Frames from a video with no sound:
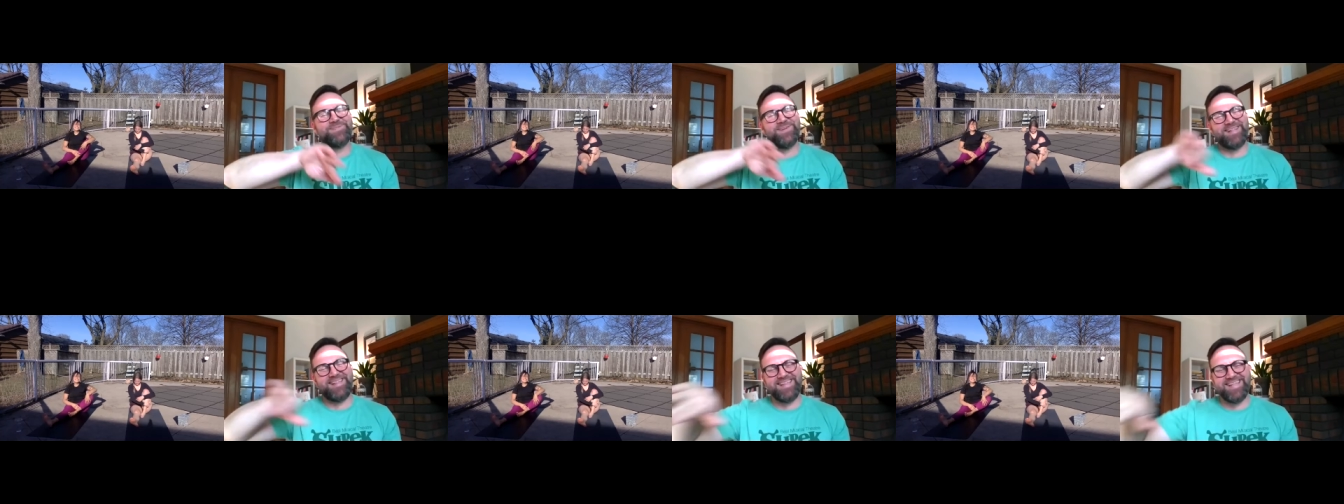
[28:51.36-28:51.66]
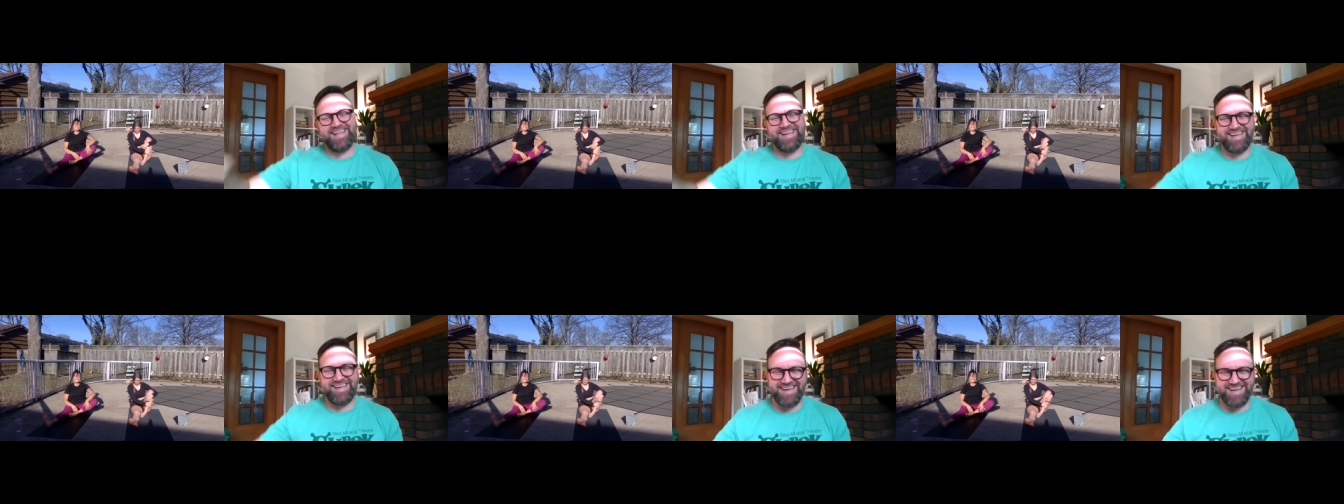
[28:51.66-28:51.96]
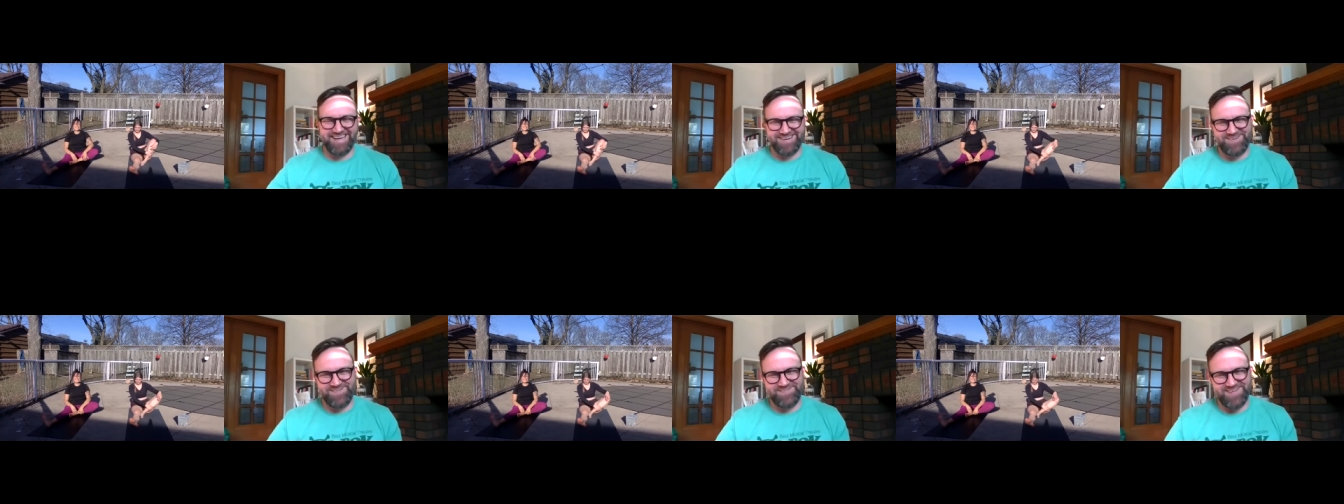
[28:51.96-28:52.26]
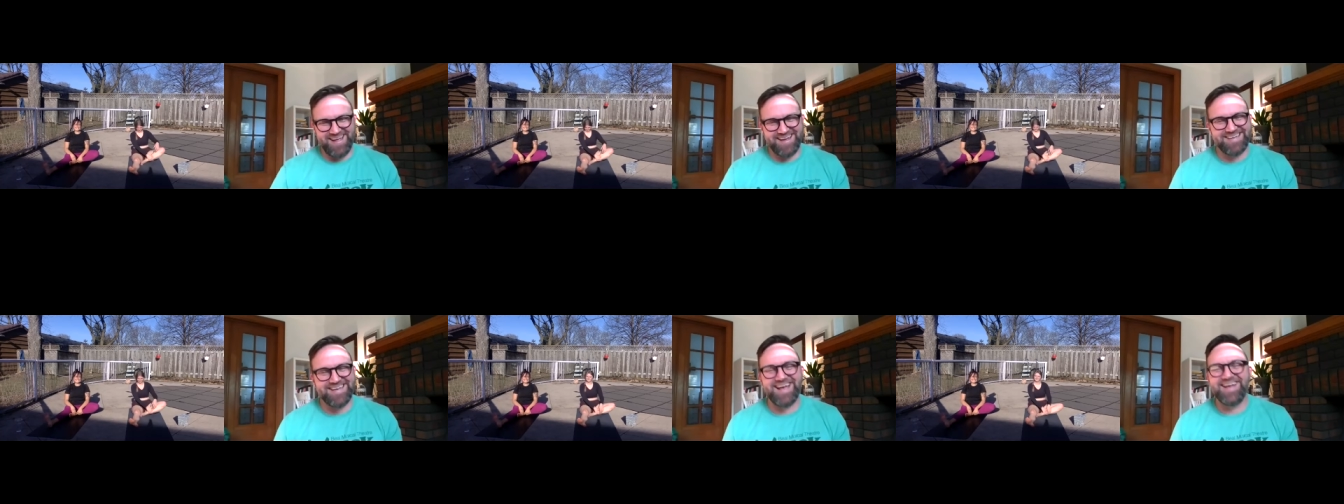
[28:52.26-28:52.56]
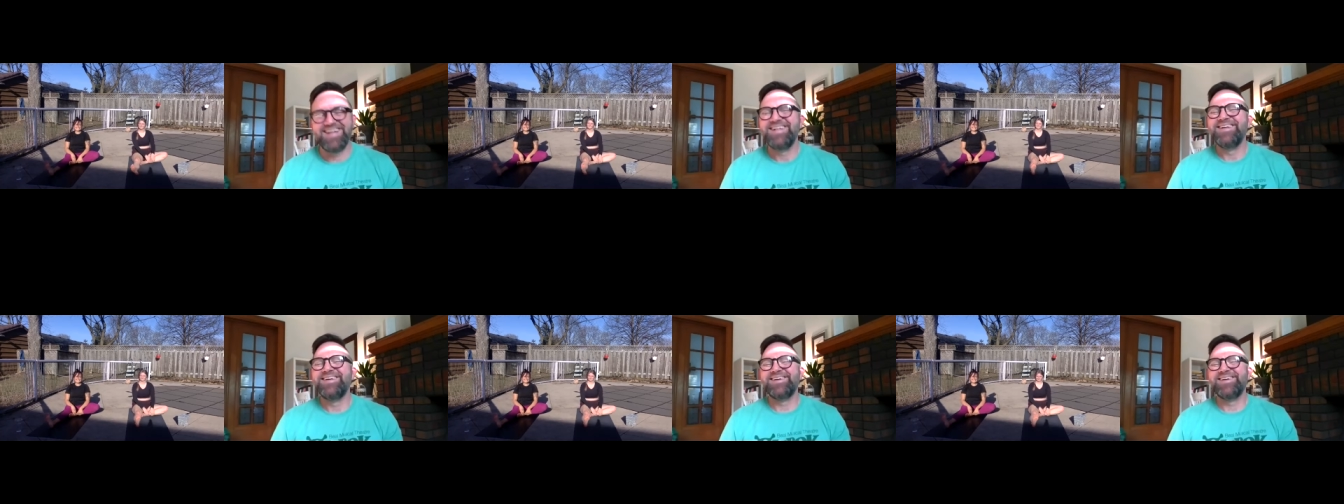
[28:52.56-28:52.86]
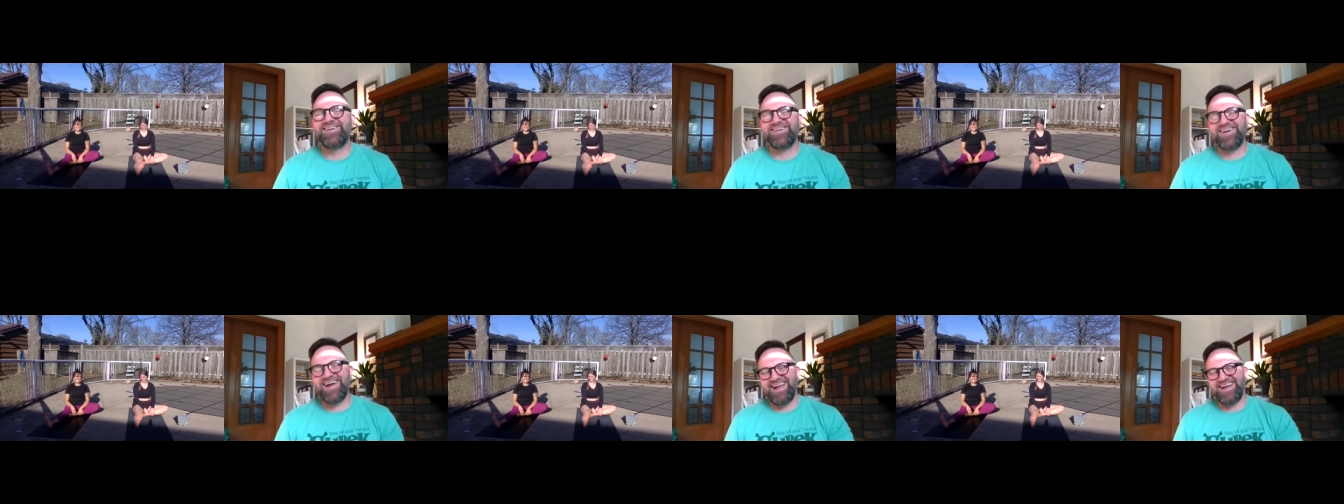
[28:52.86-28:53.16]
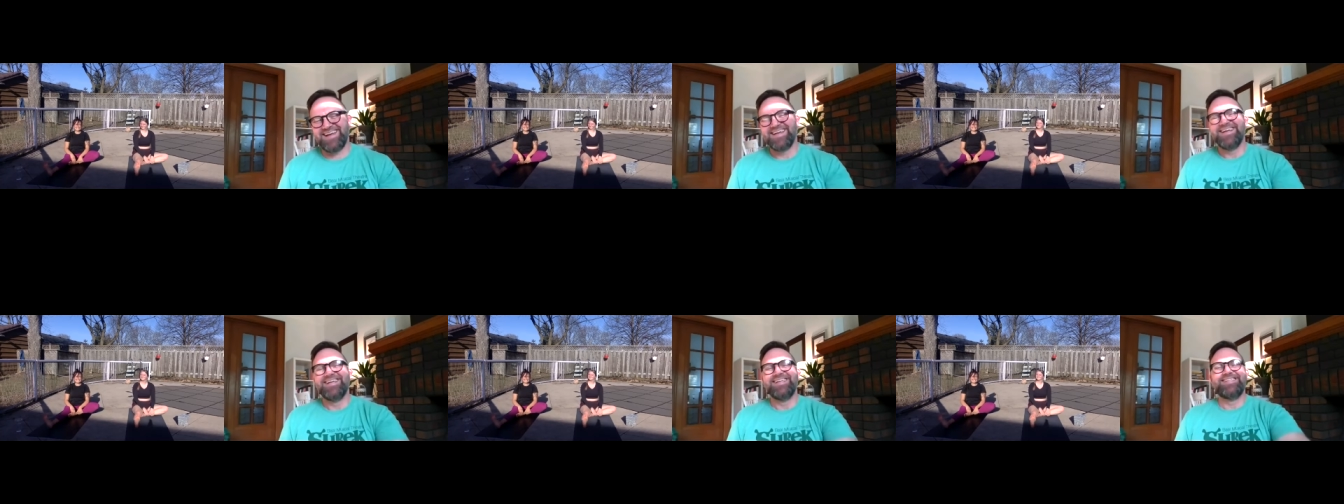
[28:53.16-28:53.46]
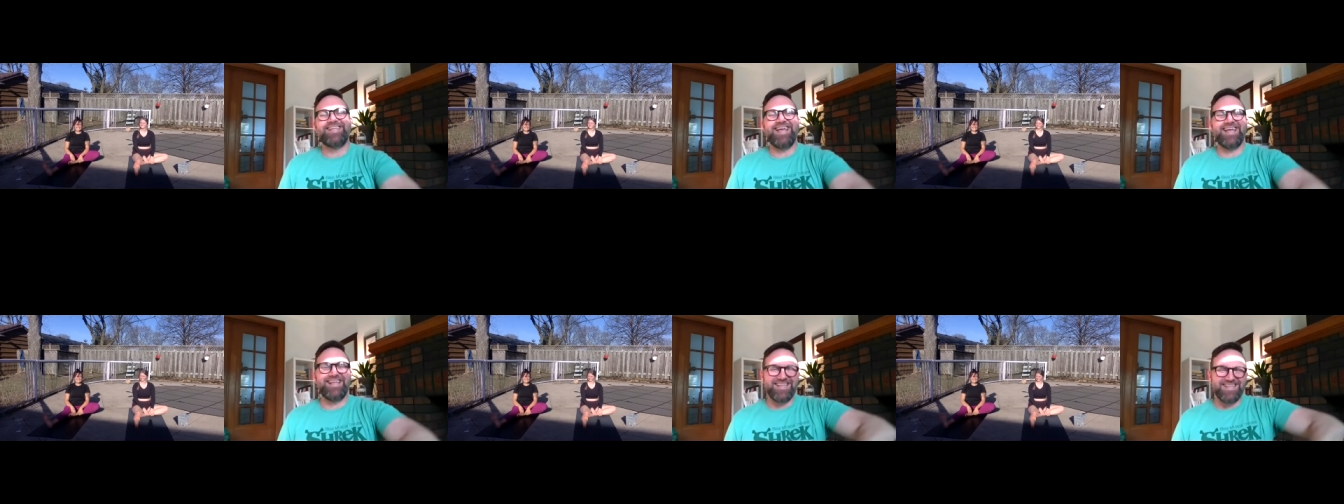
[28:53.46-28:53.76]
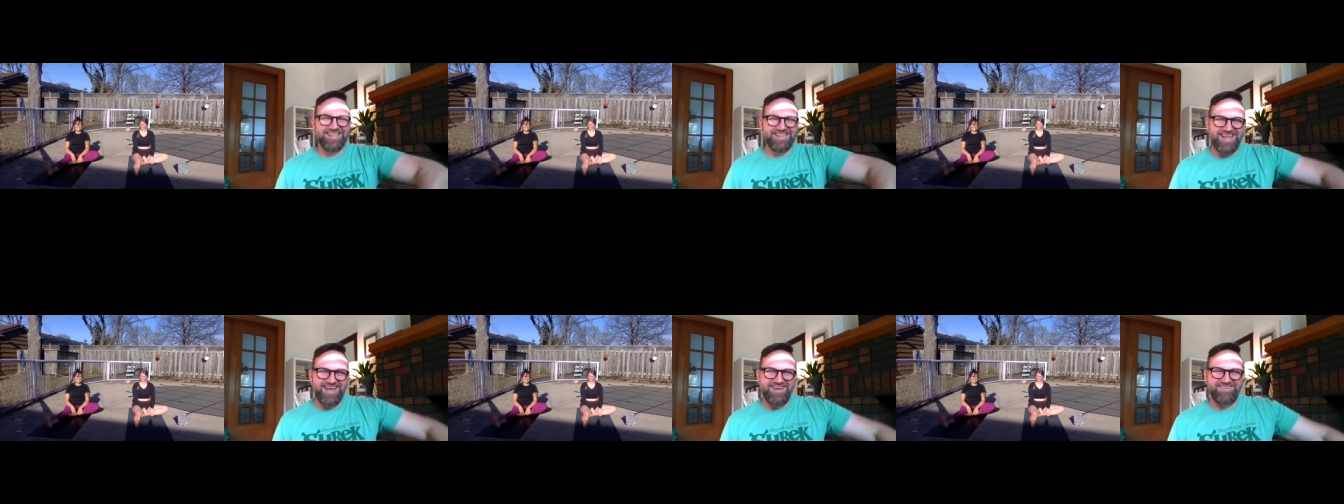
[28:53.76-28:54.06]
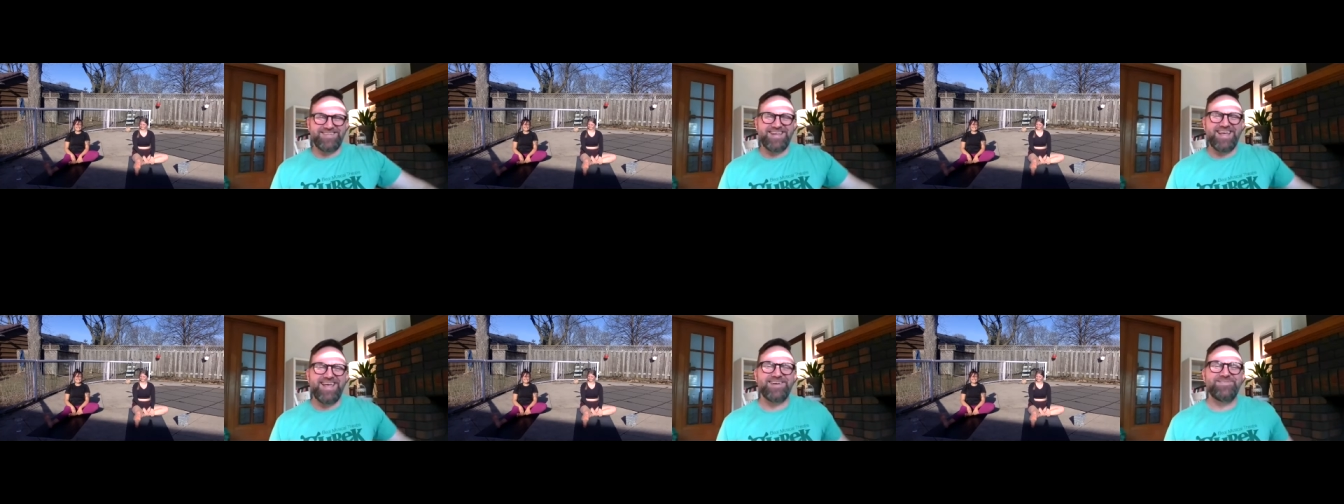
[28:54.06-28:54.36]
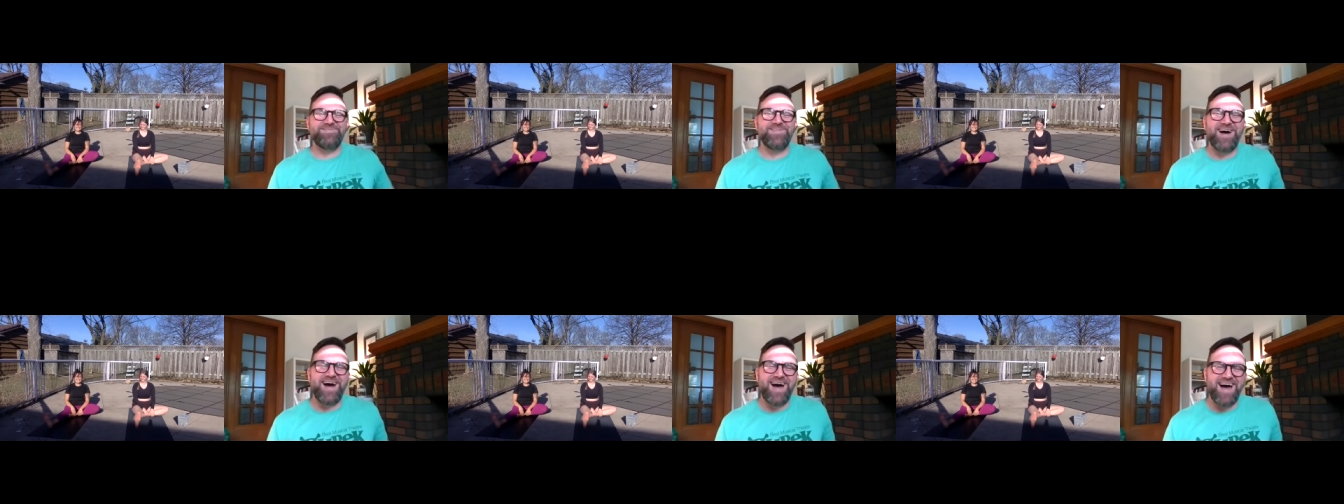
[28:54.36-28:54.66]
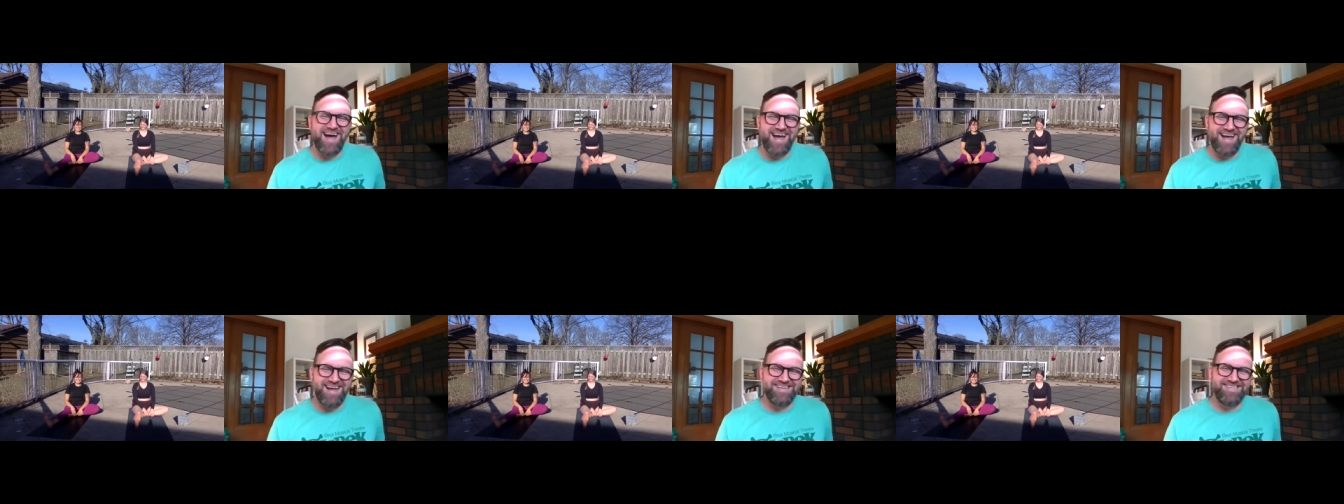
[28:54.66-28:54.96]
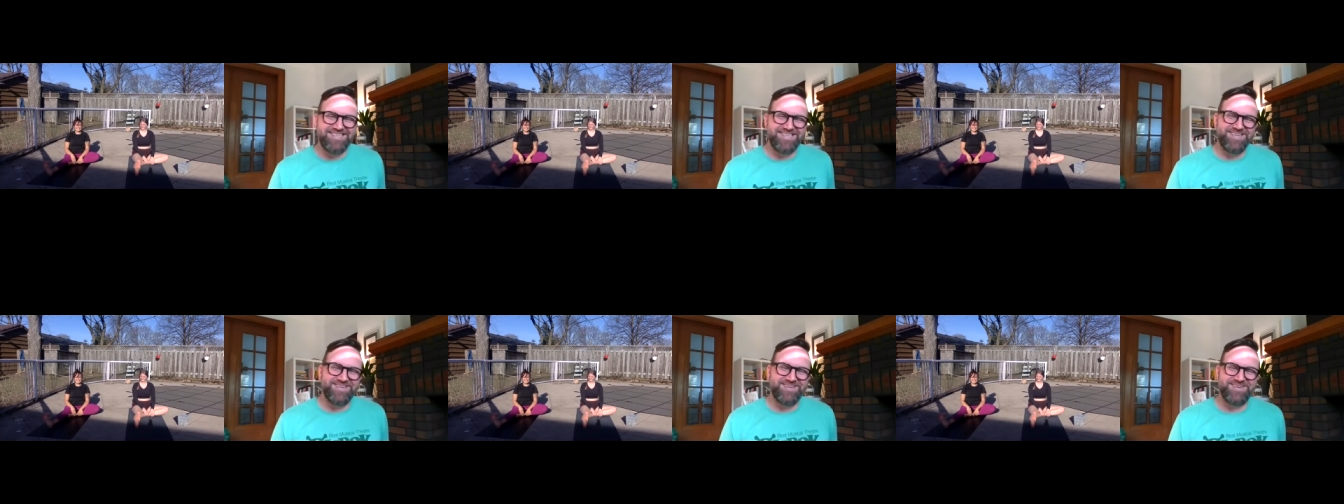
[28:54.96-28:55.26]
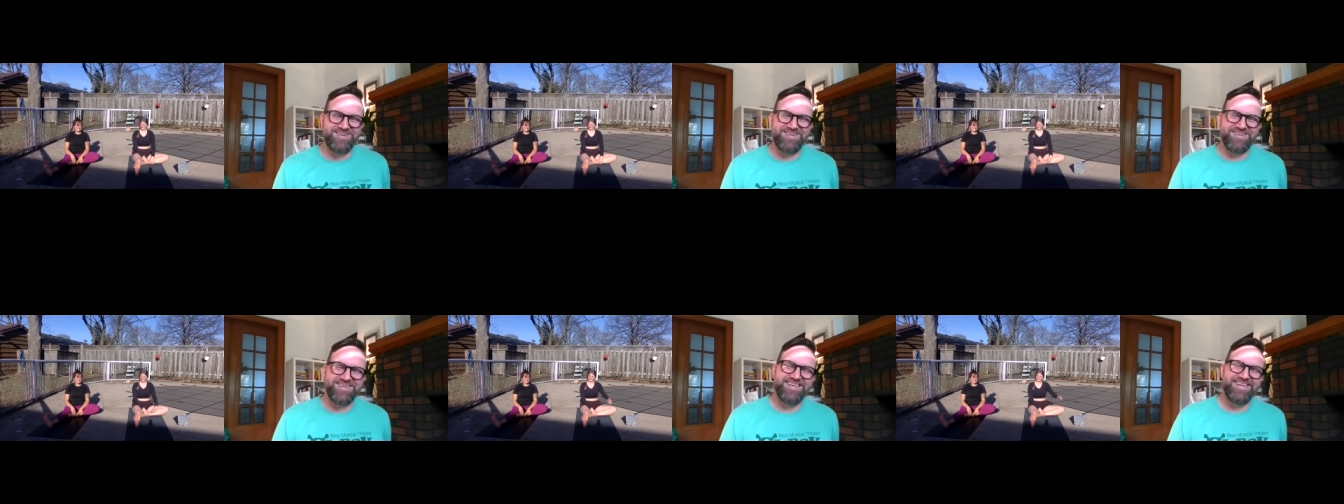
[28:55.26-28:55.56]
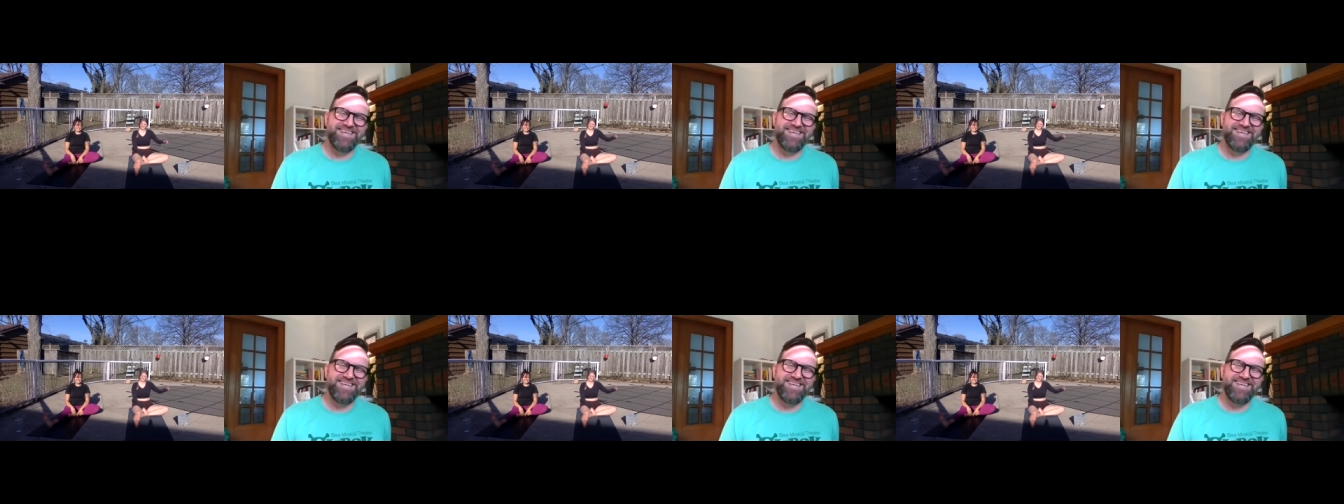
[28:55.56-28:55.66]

Put the knee back down. Great. Take the left hand behind you.